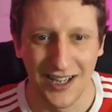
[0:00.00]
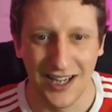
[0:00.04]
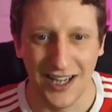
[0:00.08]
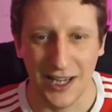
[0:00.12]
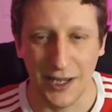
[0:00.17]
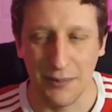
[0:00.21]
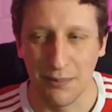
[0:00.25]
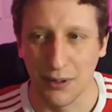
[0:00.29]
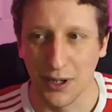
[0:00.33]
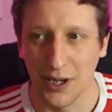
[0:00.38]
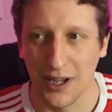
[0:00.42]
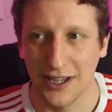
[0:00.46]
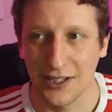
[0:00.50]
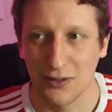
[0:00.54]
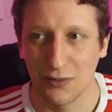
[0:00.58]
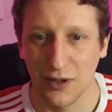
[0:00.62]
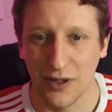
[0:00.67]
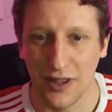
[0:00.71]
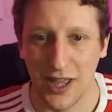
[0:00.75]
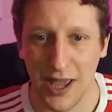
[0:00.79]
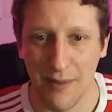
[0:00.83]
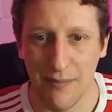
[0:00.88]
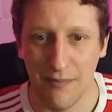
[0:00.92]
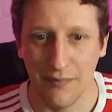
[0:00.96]
He plays
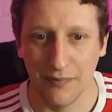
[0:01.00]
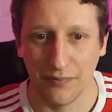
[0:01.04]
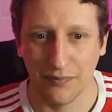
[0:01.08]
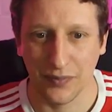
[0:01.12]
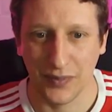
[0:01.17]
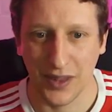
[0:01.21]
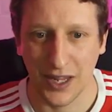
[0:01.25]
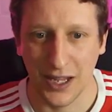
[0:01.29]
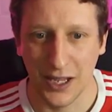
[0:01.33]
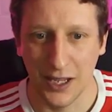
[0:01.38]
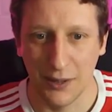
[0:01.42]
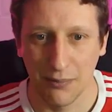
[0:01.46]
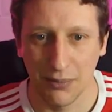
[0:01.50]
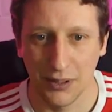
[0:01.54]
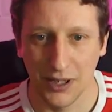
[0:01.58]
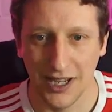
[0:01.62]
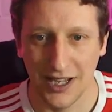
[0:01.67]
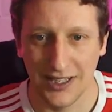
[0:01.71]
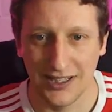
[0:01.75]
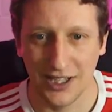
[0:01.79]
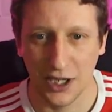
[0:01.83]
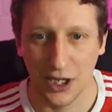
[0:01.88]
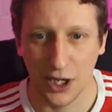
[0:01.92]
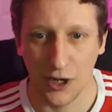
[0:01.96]
with him,
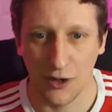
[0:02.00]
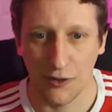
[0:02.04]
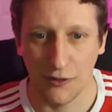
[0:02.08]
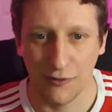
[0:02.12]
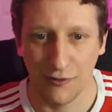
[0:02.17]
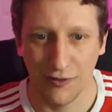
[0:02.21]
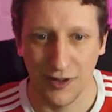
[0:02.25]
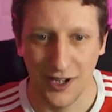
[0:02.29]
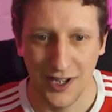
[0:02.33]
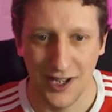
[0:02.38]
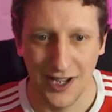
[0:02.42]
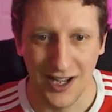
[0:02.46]
plays it off,